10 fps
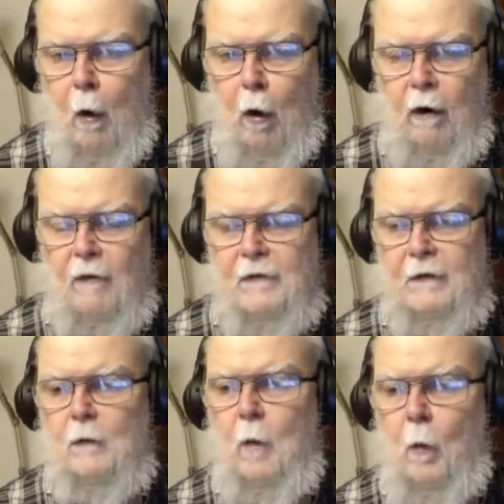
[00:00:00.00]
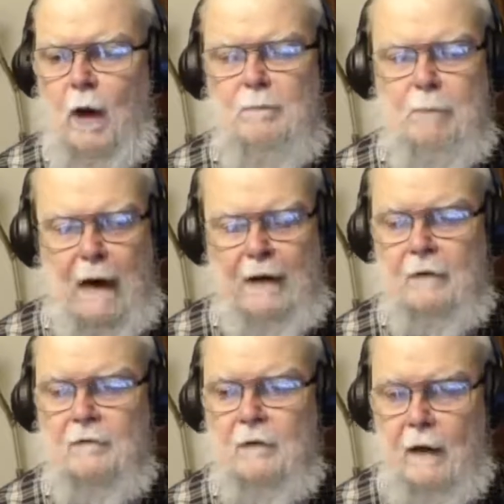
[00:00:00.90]
More of it in one
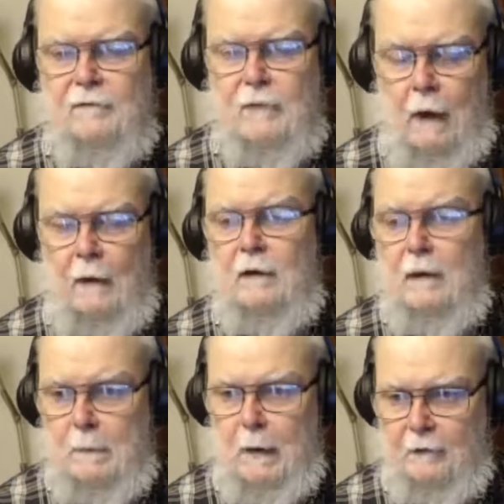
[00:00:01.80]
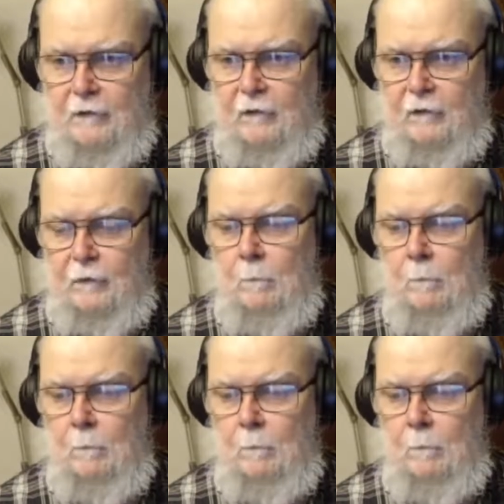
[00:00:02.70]
bucket than I've gotten in months.